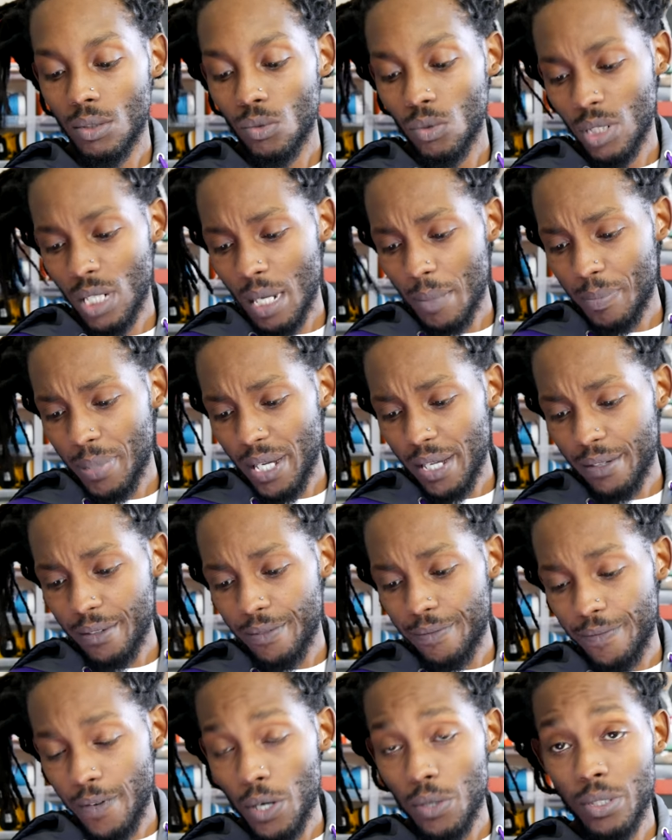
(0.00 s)
Would I pay
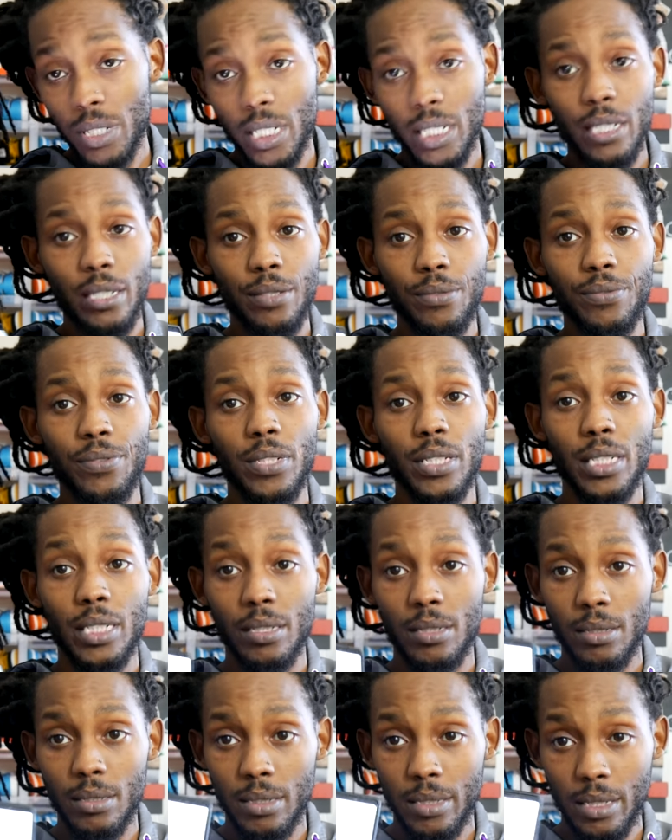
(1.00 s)
four hundred for?
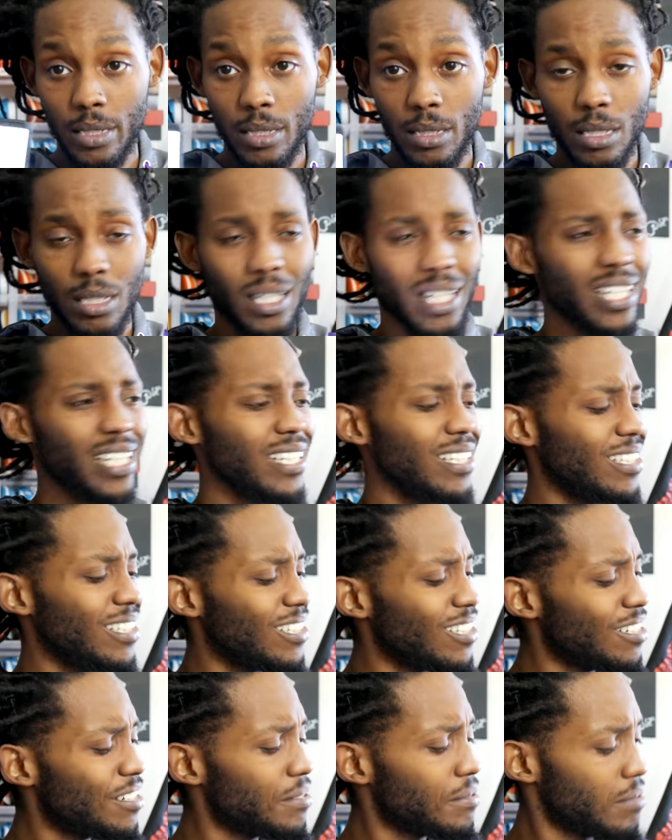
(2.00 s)

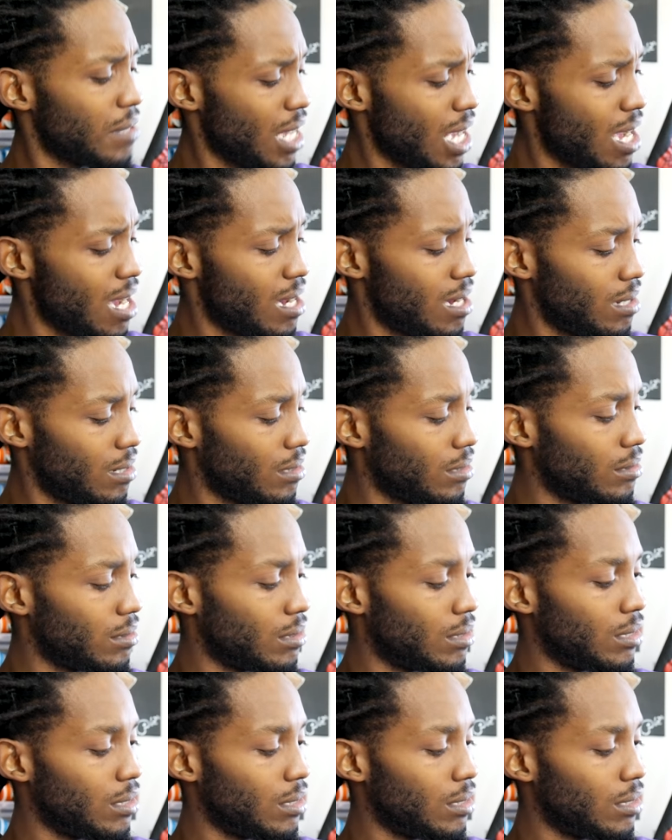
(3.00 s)
Hell no.